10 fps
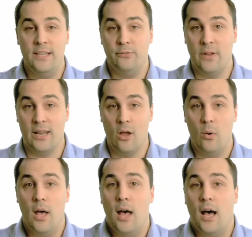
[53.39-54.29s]

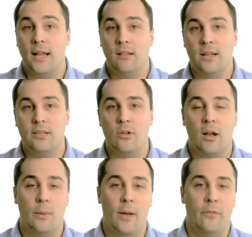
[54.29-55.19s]
video, I'd like to
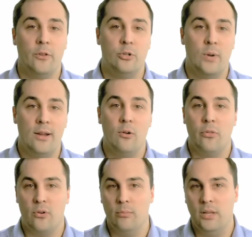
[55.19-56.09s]
talk about the Dräger
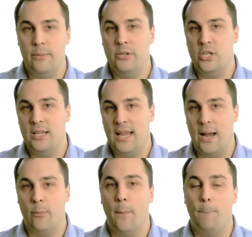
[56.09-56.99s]
Thermal Imaging
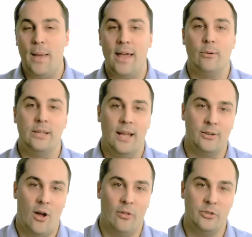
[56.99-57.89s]
Camera battery
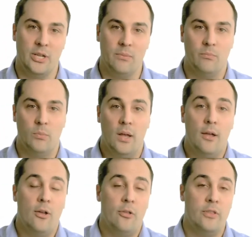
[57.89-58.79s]
technology.
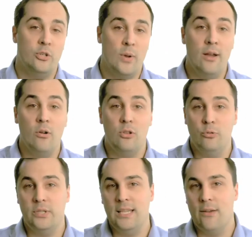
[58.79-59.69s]
The Dräger
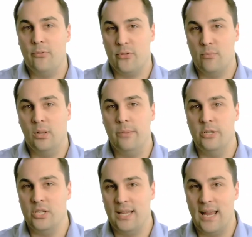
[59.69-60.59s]
UCF thermal
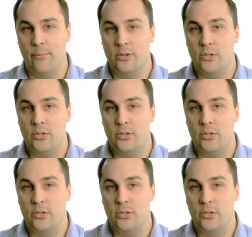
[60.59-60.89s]
imaging cameras